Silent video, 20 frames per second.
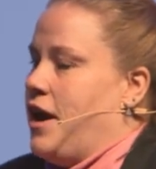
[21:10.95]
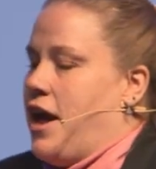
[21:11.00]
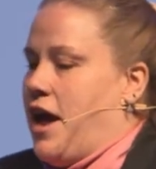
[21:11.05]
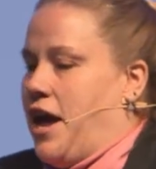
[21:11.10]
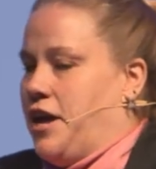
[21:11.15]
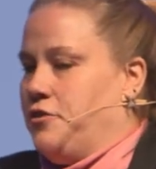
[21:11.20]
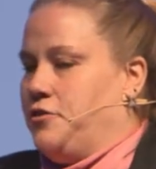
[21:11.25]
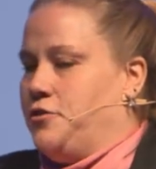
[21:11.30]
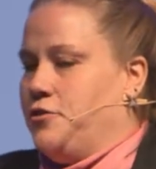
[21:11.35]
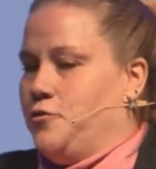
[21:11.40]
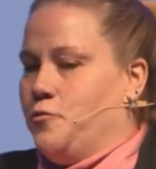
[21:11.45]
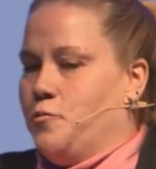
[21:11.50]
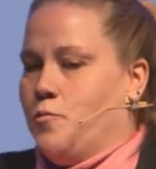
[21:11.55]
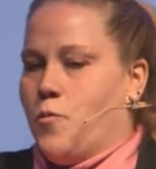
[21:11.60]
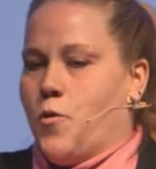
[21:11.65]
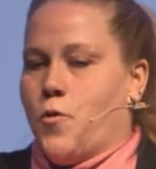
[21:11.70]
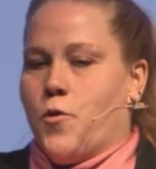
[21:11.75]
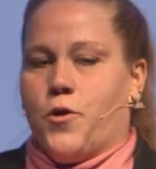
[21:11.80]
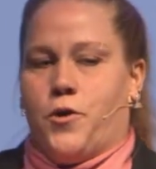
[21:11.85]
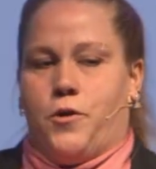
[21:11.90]
and do
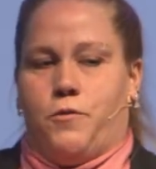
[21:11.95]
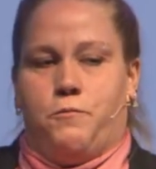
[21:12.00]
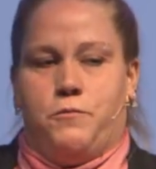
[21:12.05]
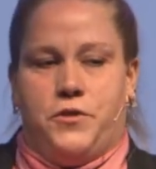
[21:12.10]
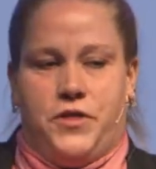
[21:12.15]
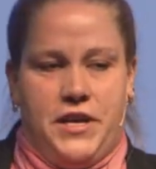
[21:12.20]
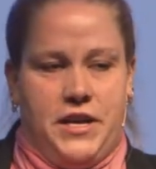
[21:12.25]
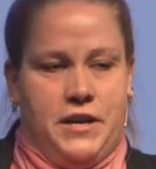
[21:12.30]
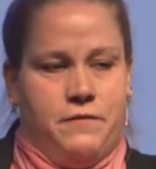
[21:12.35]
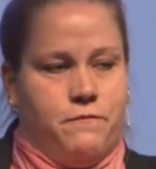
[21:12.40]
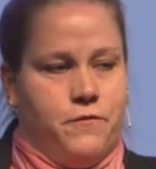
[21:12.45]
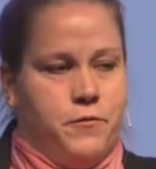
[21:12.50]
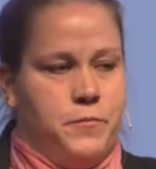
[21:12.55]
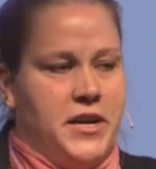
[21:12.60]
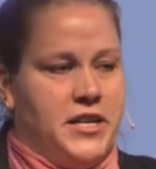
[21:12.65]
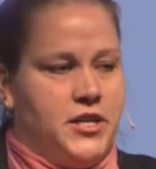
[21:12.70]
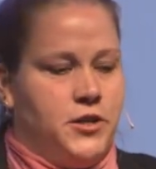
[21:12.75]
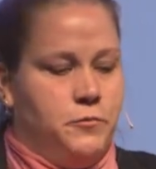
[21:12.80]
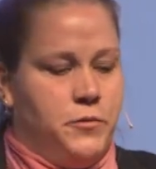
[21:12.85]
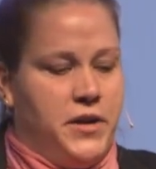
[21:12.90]
more with the
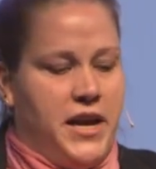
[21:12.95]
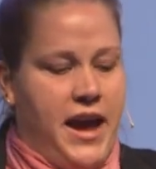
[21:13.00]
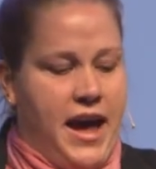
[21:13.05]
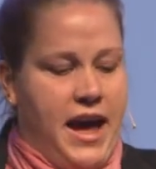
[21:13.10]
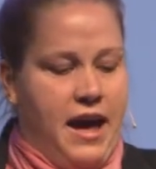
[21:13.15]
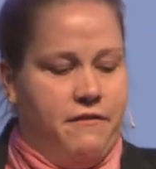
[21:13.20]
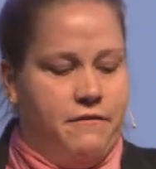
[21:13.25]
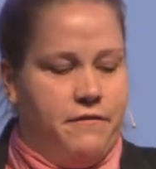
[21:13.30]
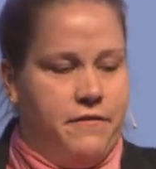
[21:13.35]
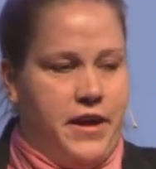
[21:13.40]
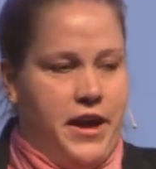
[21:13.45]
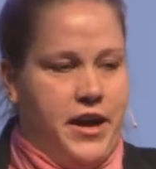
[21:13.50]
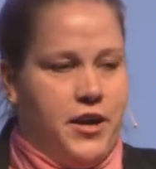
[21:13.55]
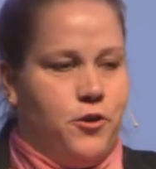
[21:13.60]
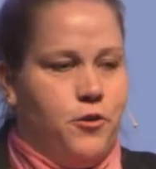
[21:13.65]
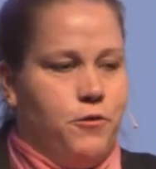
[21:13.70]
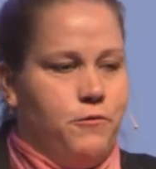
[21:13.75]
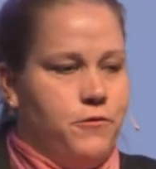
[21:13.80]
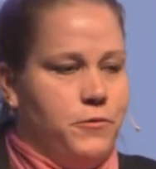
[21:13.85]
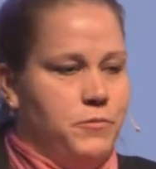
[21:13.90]
information we have and
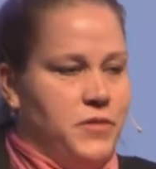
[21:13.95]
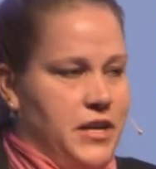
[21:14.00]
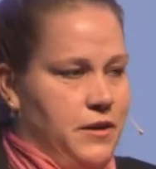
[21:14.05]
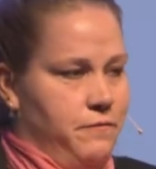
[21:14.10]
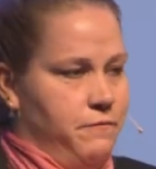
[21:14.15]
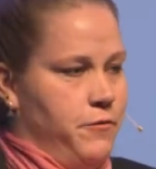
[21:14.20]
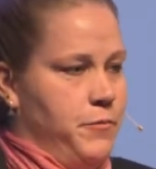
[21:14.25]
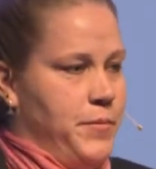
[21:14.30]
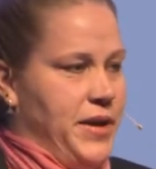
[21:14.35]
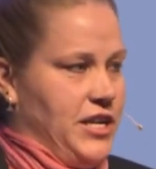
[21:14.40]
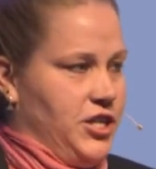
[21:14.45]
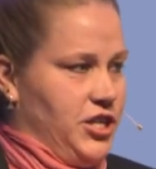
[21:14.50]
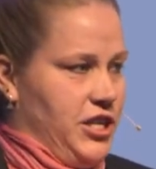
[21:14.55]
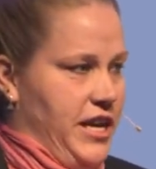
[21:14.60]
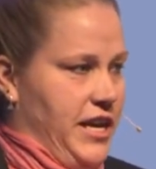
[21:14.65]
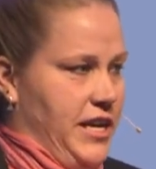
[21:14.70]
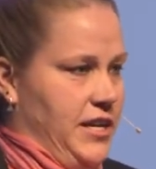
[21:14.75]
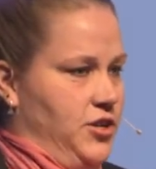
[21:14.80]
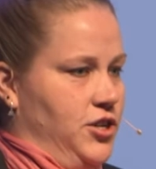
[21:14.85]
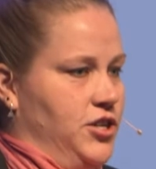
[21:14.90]
go from the information
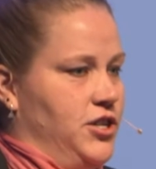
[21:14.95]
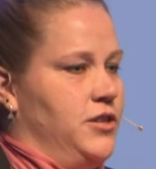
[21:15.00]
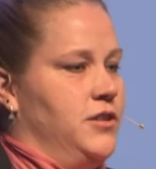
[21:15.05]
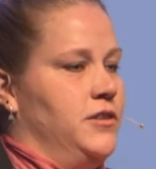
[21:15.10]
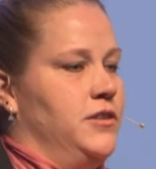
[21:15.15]
age